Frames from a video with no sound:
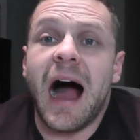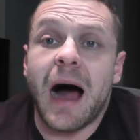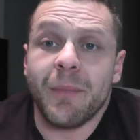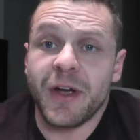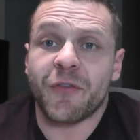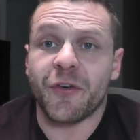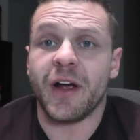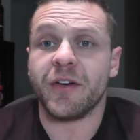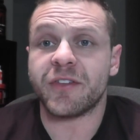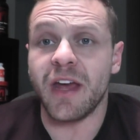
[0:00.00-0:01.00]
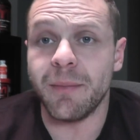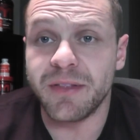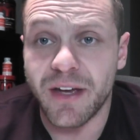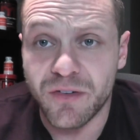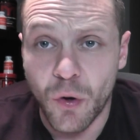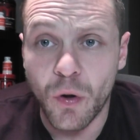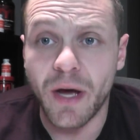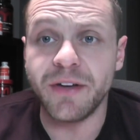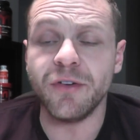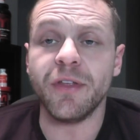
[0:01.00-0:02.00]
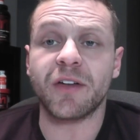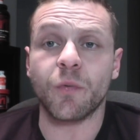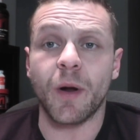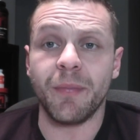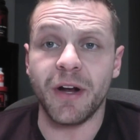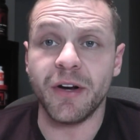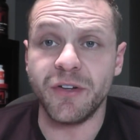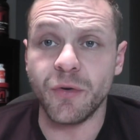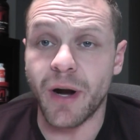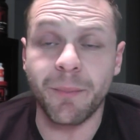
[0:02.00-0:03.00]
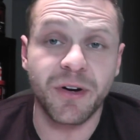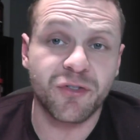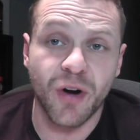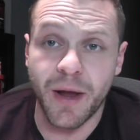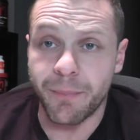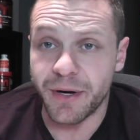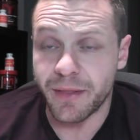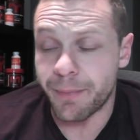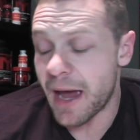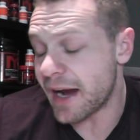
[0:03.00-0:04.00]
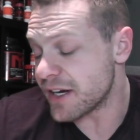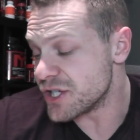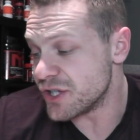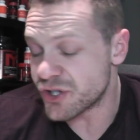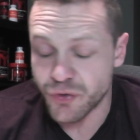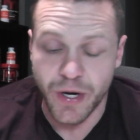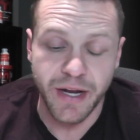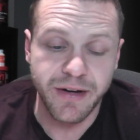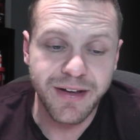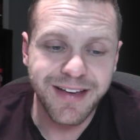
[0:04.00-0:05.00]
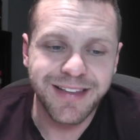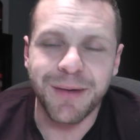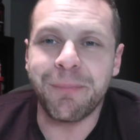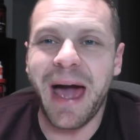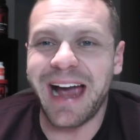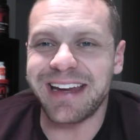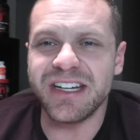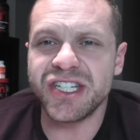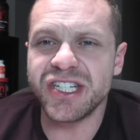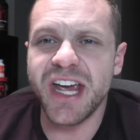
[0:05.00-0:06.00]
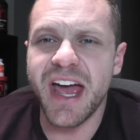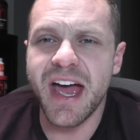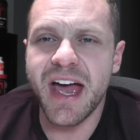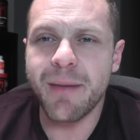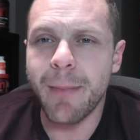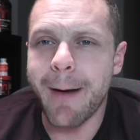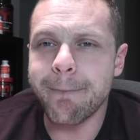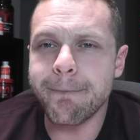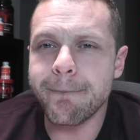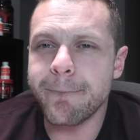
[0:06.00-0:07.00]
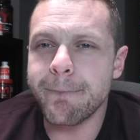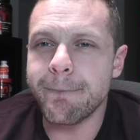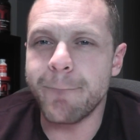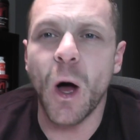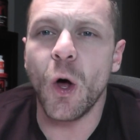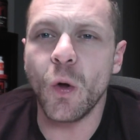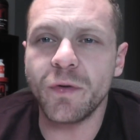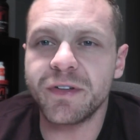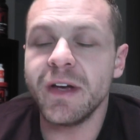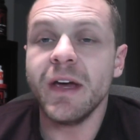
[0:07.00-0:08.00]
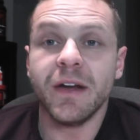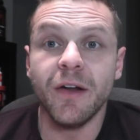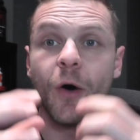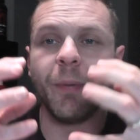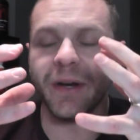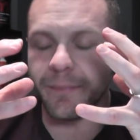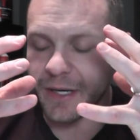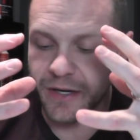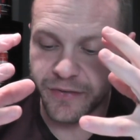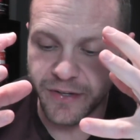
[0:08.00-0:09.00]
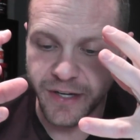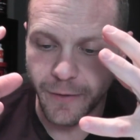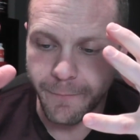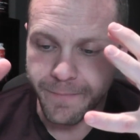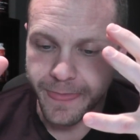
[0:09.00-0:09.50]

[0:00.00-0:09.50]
I'm there for entertainment. That's all I do. That's what I'm there to do. And I'm going to try and bring the package, the shred, the package. Yeah, my balls. No, but, but here's the deal.